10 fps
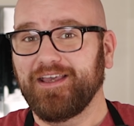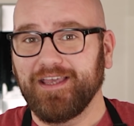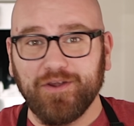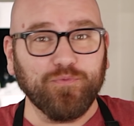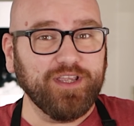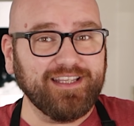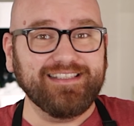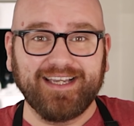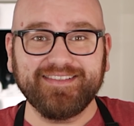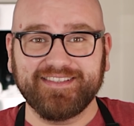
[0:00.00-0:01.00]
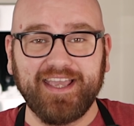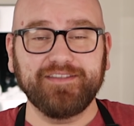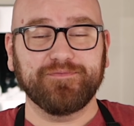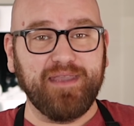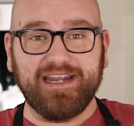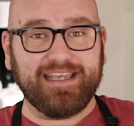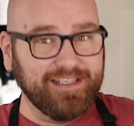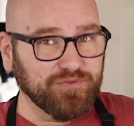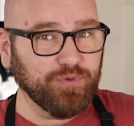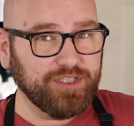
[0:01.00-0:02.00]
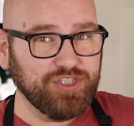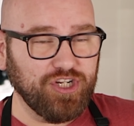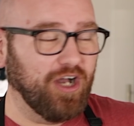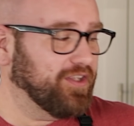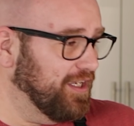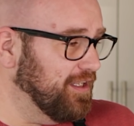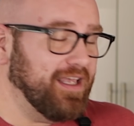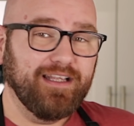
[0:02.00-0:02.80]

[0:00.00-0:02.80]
It really does taste meaty. It's really shocking.